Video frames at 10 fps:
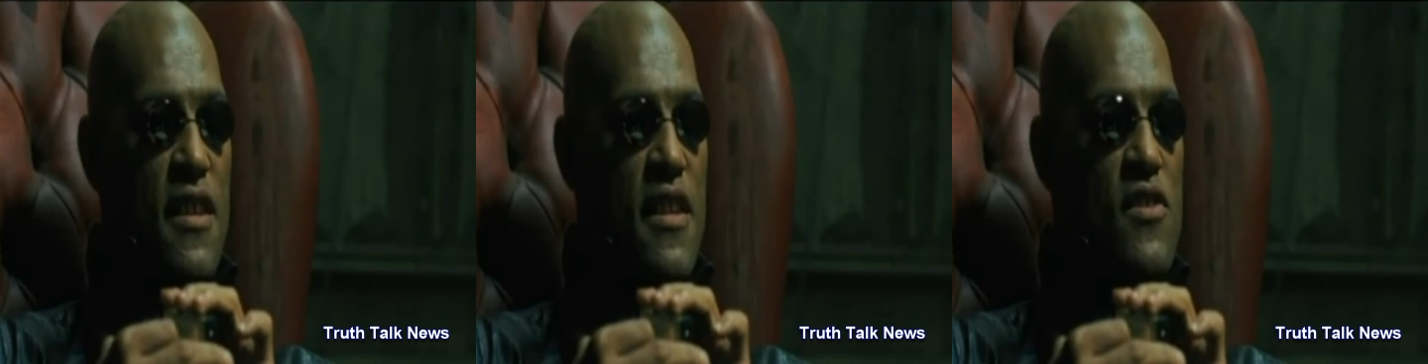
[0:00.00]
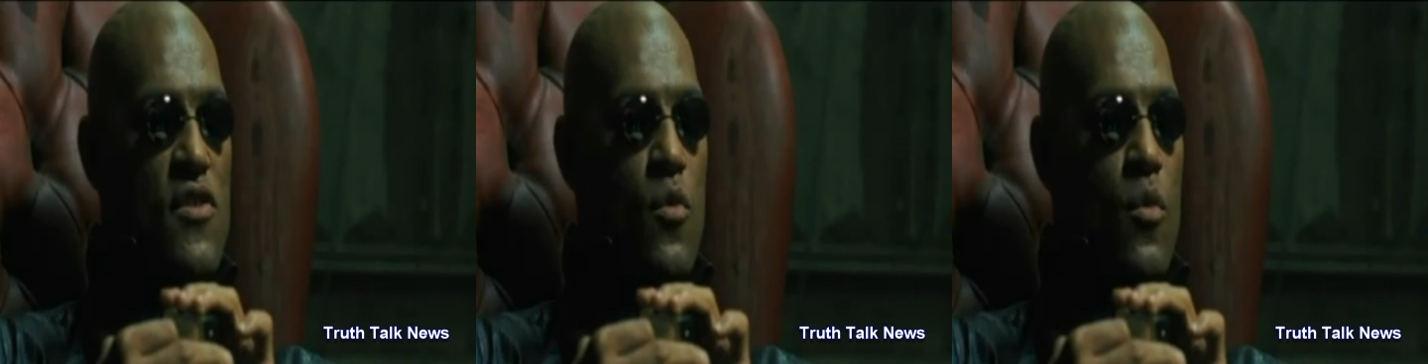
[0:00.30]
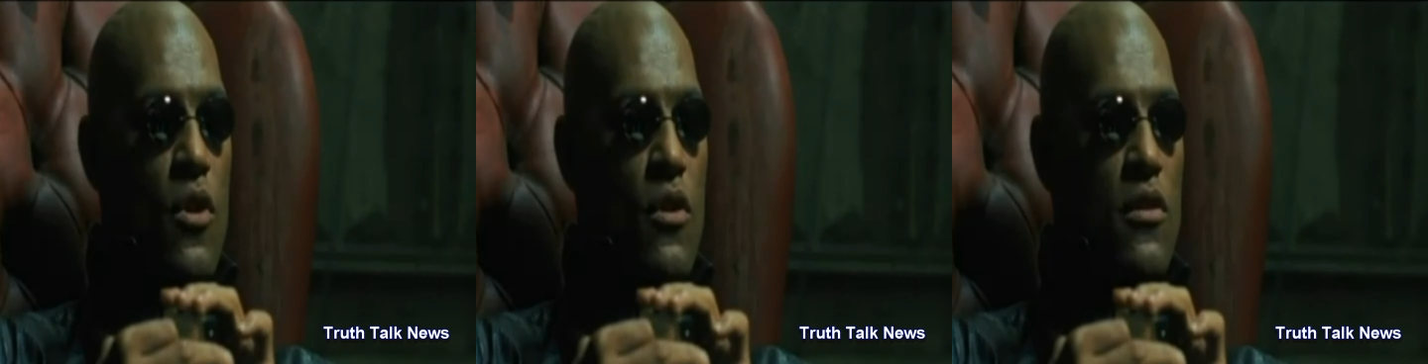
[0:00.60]
Between
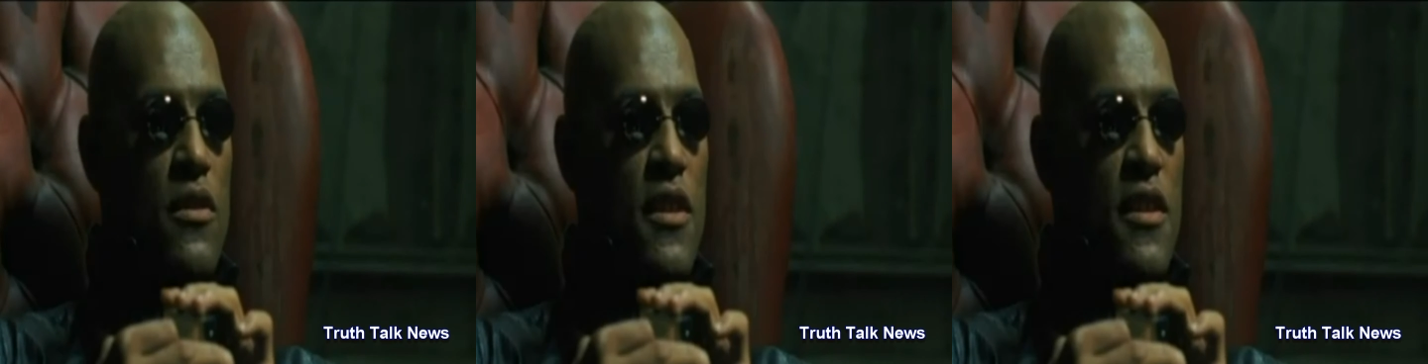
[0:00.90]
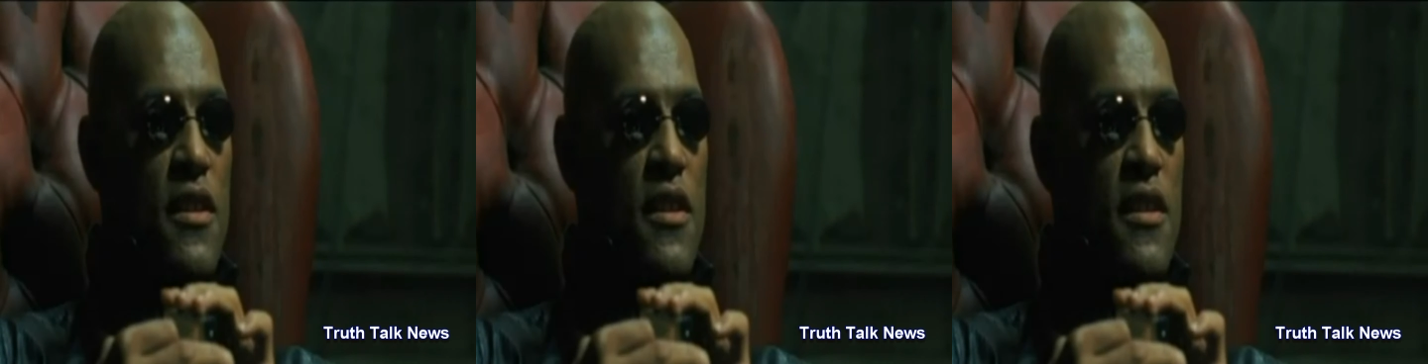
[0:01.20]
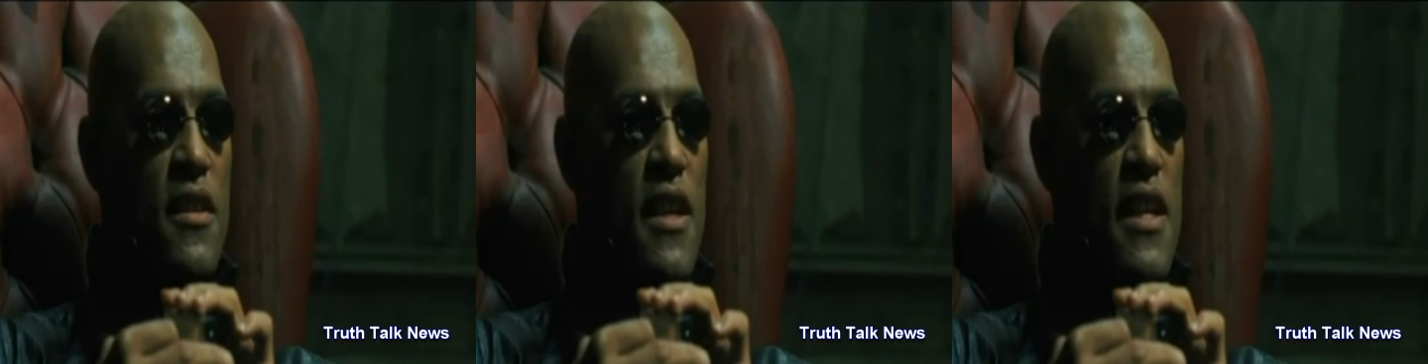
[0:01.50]
the
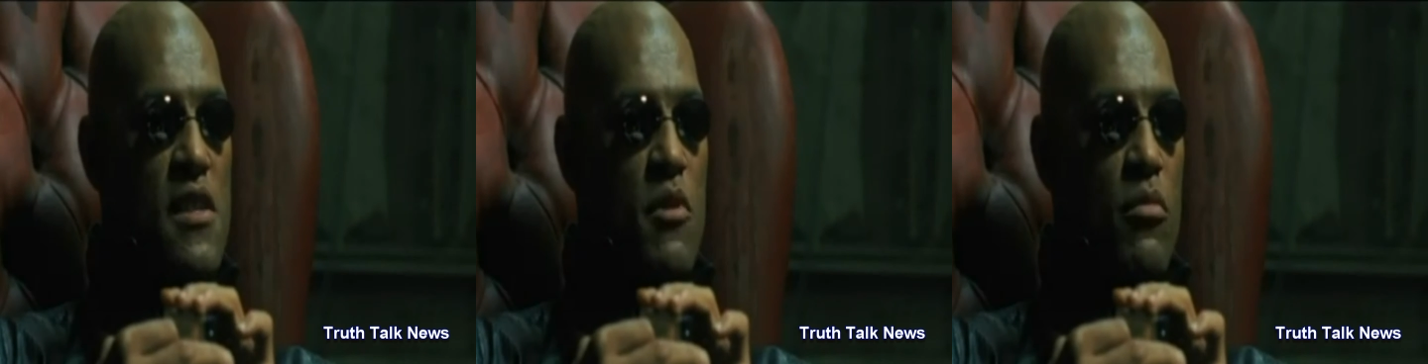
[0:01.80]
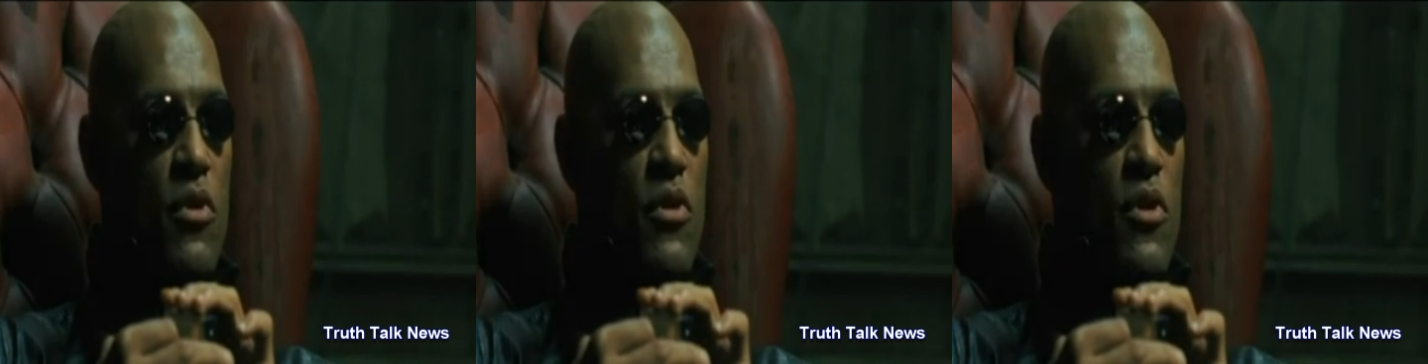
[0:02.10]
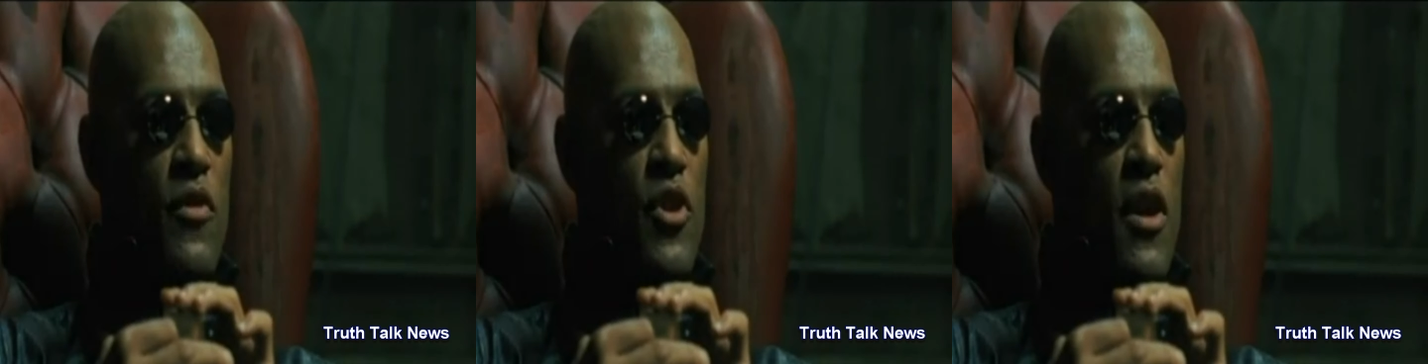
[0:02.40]
fluoride, the
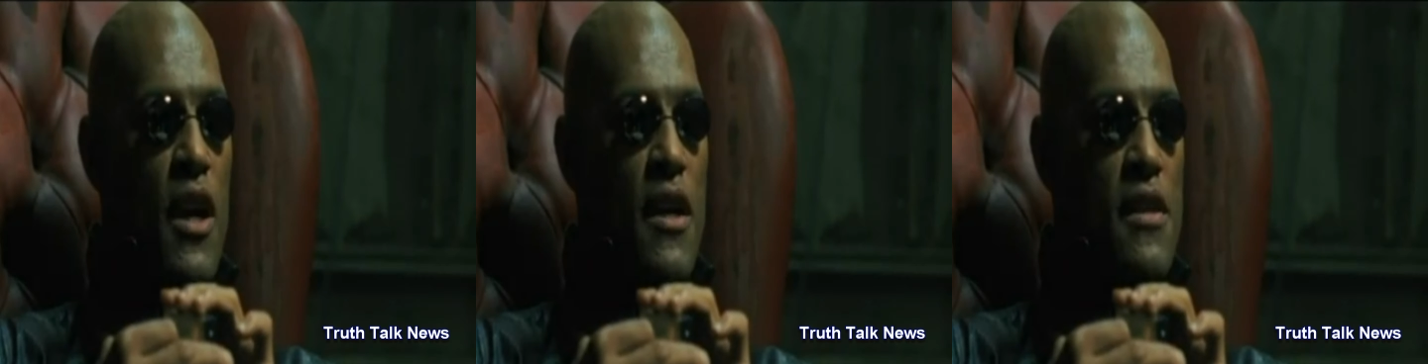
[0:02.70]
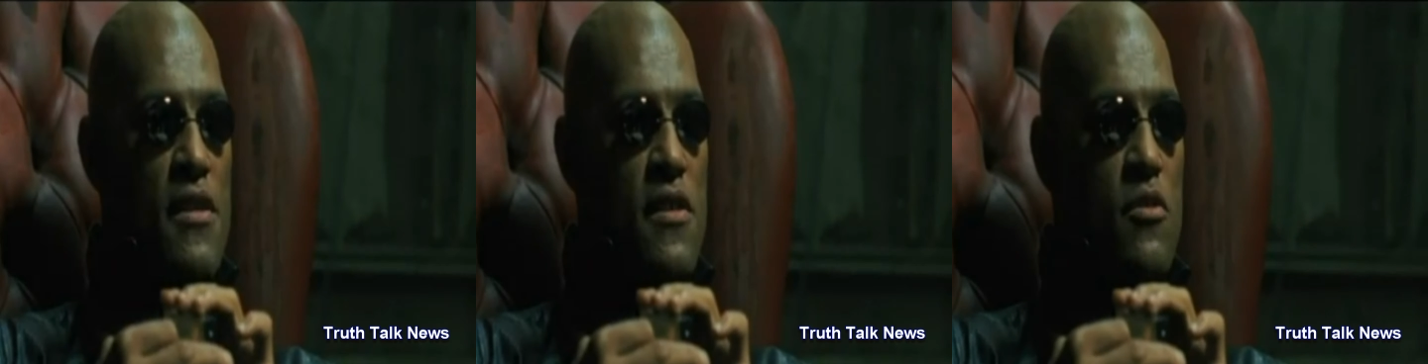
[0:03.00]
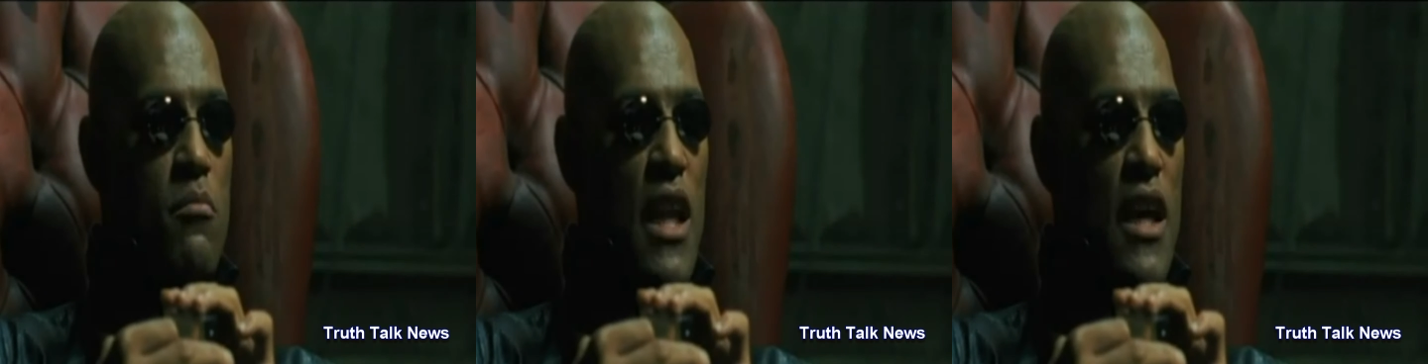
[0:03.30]
geoengineering,
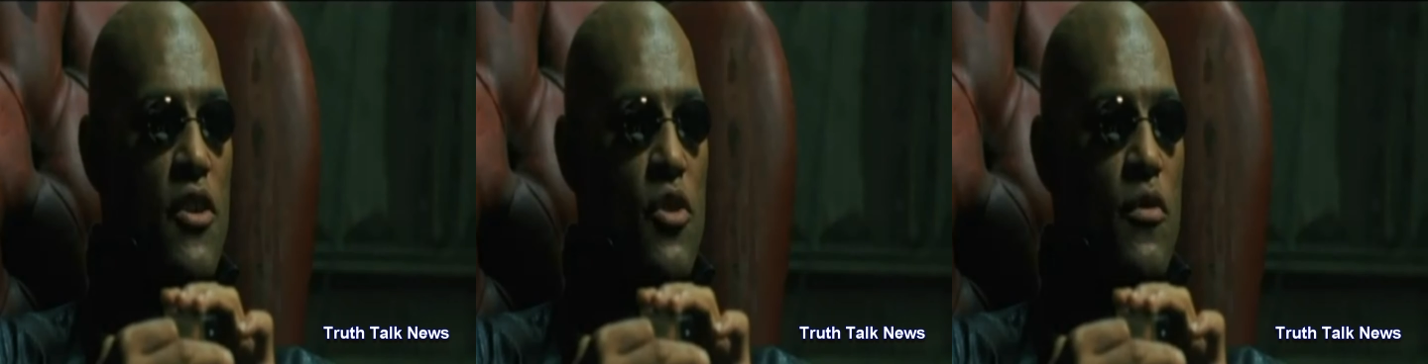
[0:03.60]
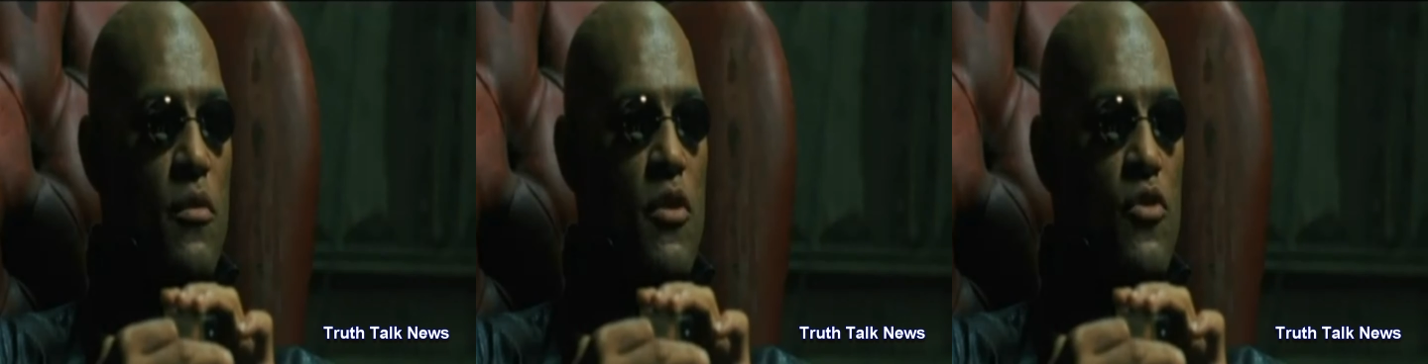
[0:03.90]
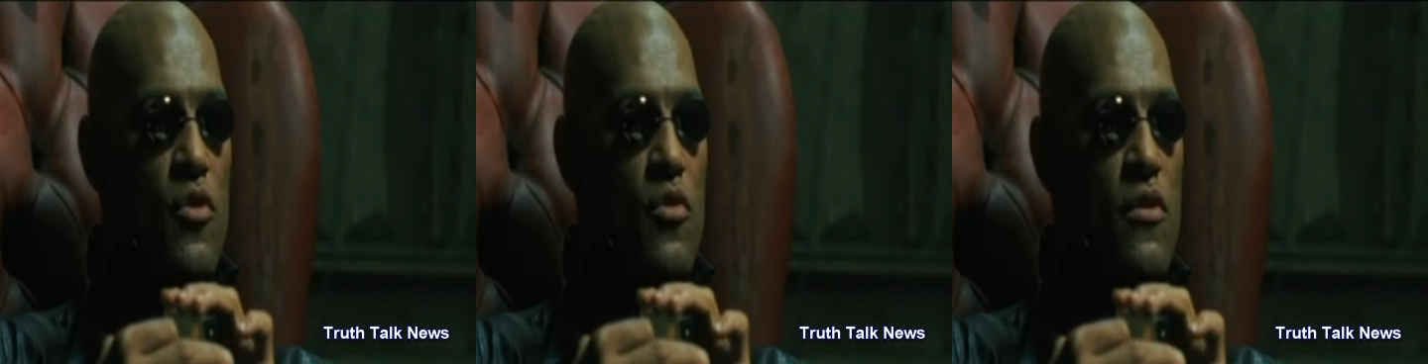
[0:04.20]
putting barium,
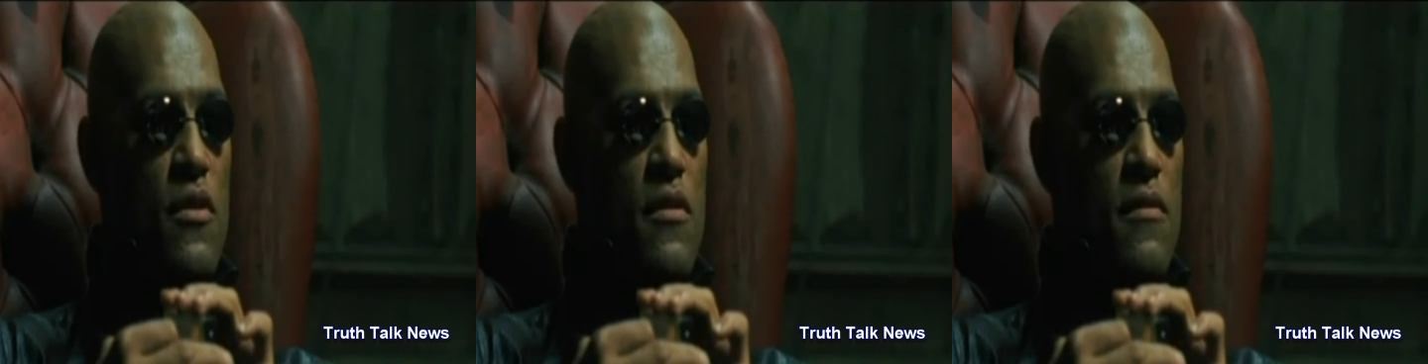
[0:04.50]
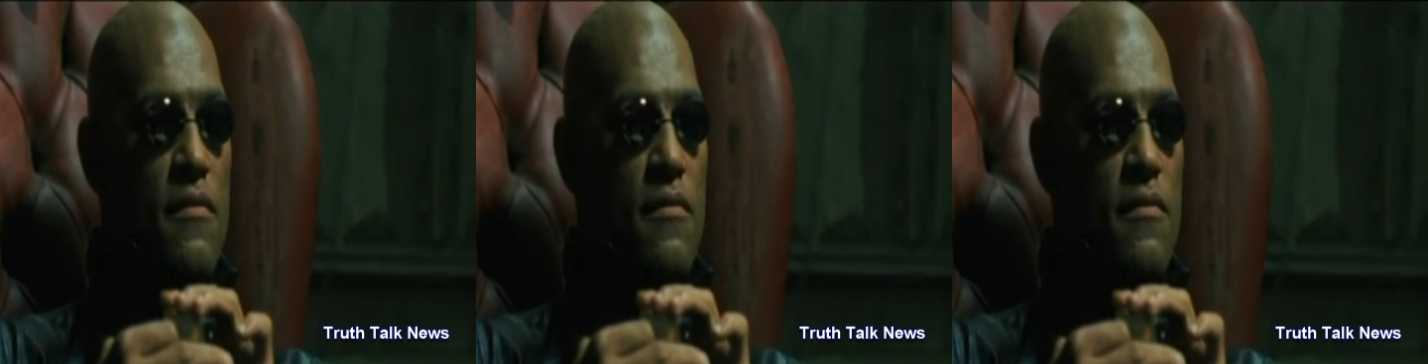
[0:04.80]
strontium, and